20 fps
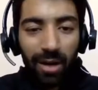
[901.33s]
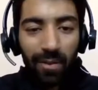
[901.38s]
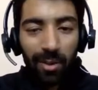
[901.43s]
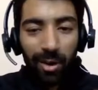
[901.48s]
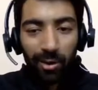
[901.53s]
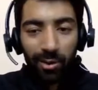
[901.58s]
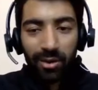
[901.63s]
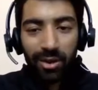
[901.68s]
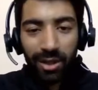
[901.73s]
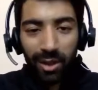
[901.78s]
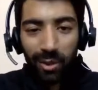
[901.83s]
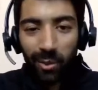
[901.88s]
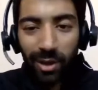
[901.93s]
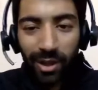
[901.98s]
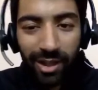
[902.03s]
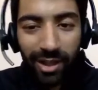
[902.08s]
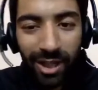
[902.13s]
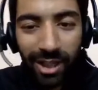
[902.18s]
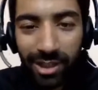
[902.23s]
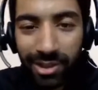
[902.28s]
about the
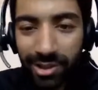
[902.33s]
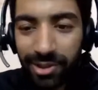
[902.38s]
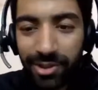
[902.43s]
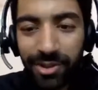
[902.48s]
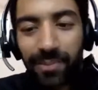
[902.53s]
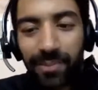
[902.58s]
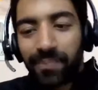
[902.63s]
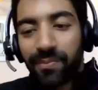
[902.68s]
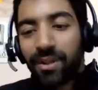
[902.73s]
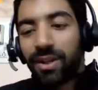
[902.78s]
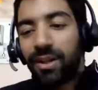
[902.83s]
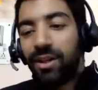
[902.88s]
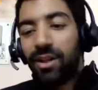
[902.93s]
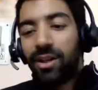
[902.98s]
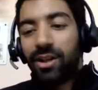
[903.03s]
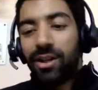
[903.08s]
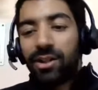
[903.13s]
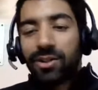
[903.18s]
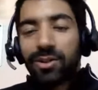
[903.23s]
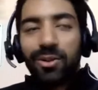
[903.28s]
work culture.
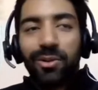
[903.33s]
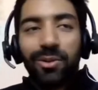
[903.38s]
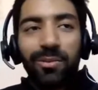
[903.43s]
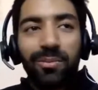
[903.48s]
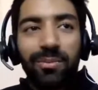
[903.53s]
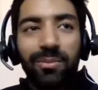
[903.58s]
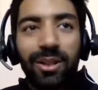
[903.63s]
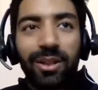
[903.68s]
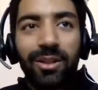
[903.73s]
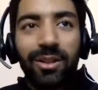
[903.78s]
So